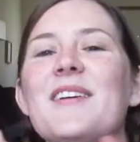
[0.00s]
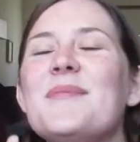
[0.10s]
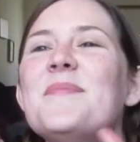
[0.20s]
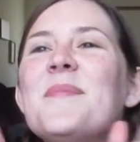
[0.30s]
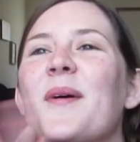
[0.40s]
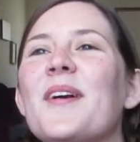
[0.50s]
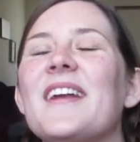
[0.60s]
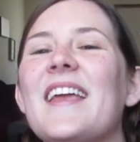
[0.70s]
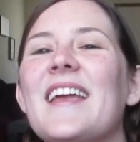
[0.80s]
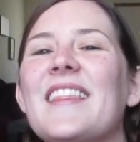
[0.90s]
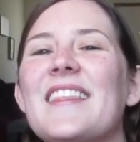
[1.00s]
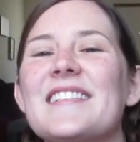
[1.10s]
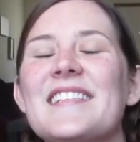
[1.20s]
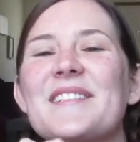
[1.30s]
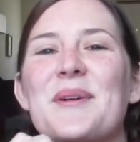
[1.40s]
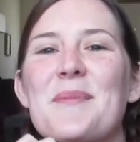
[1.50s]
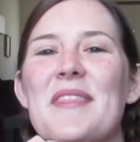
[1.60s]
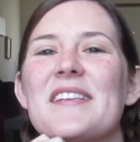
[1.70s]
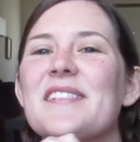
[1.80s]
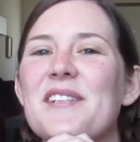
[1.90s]
Good morning. This is going to be
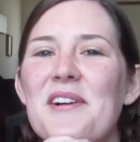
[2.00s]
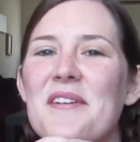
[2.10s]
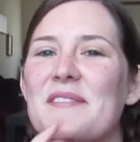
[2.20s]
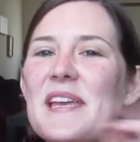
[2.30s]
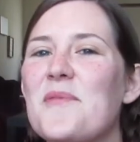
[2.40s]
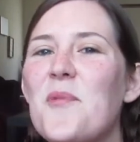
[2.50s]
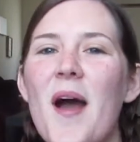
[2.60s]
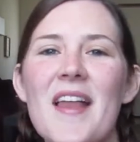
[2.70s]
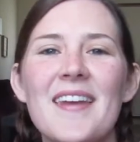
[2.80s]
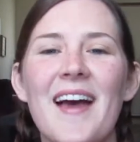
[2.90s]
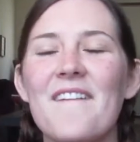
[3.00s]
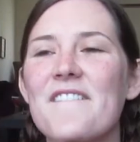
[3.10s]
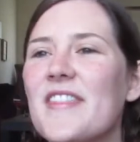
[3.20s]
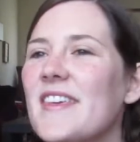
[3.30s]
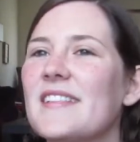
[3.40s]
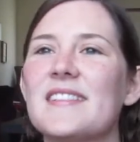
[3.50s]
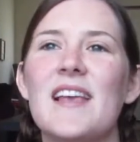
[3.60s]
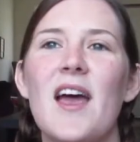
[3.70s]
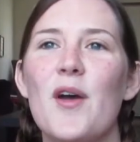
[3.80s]
the start of day one of this